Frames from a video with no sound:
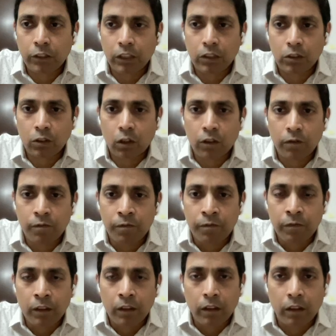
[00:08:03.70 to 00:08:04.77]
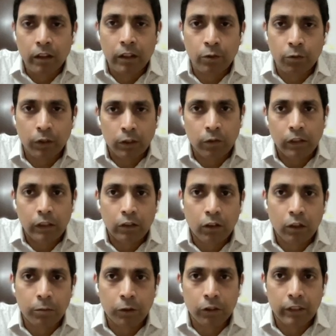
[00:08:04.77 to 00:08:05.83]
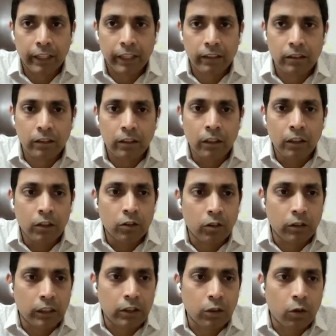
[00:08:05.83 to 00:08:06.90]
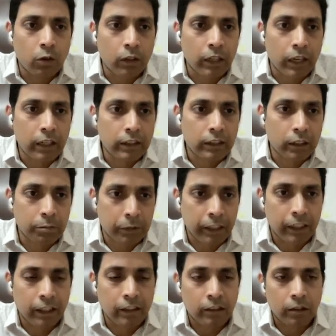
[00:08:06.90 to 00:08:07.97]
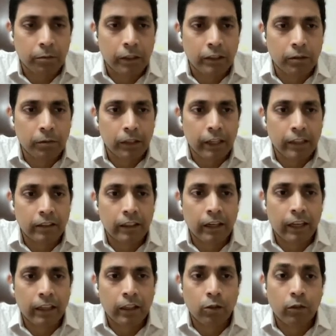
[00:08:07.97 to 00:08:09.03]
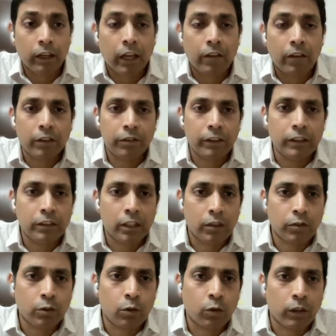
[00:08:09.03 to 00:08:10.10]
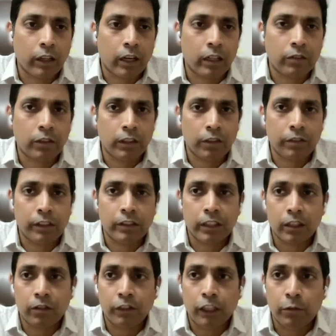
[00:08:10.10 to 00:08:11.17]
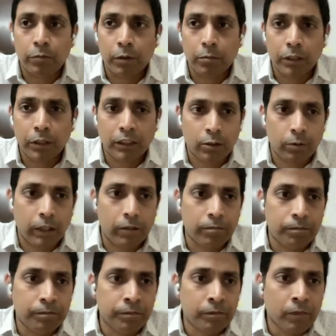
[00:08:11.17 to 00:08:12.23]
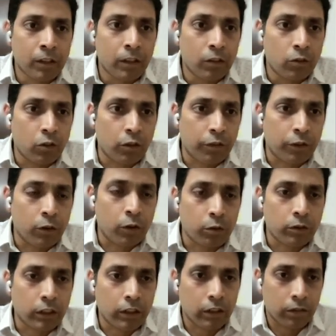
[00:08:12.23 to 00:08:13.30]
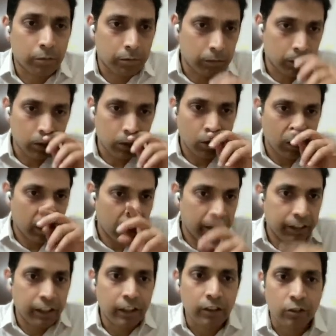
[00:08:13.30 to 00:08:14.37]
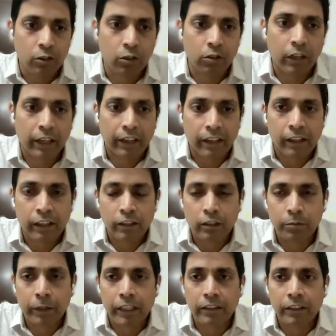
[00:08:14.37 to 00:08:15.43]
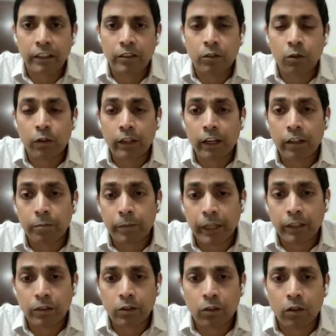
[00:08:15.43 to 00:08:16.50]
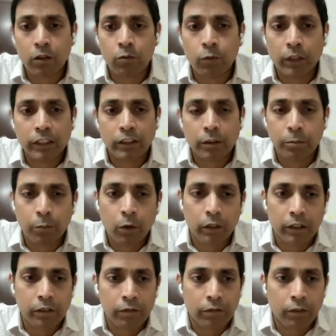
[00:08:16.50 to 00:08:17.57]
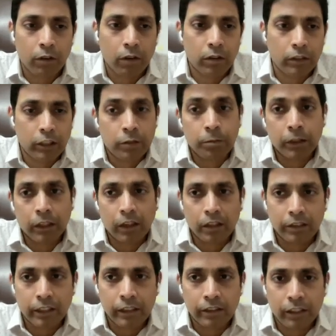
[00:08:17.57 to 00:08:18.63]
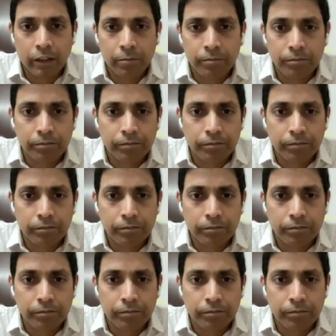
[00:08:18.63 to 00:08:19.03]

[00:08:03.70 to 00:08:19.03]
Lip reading: we just saw? Is what we'll talk about next. So these scorecards are pretty customizable, as in like you can have different set of scorecards for different set of team members as well. So if you go to the scorecard here, so I can customize these scorecard based on what is important for this particular sales rep.